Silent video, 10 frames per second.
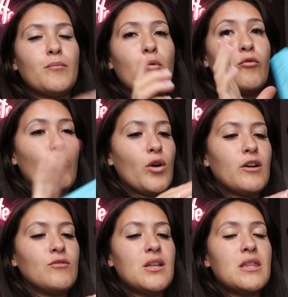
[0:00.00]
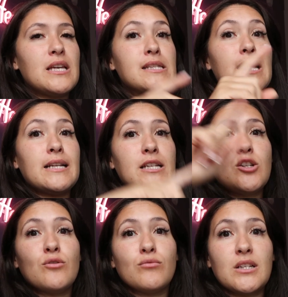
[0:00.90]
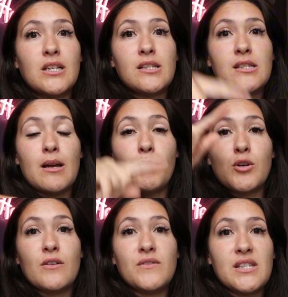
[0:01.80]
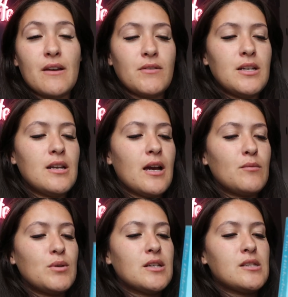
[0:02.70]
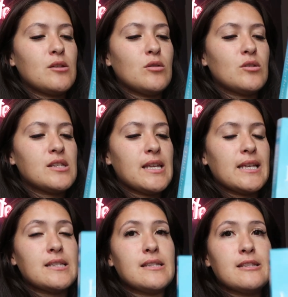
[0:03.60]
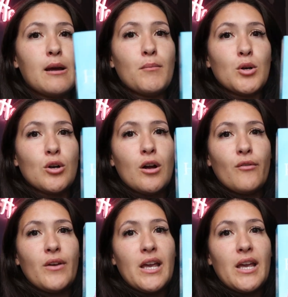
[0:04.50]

before I read this, I need to read Summer of 79 because it looks like Summer of